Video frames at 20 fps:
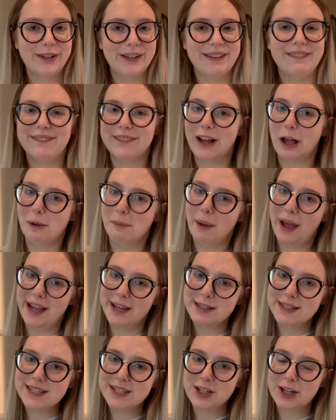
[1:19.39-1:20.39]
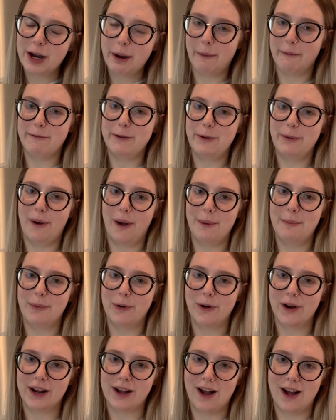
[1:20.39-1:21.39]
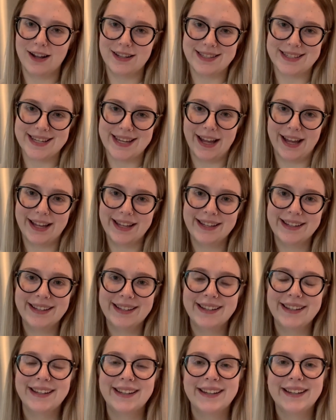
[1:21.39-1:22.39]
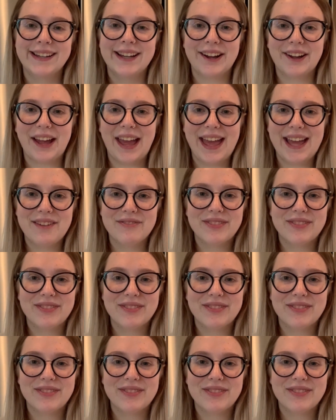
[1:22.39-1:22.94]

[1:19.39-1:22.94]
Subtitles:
and follow my Instagram if you want more content. Okay,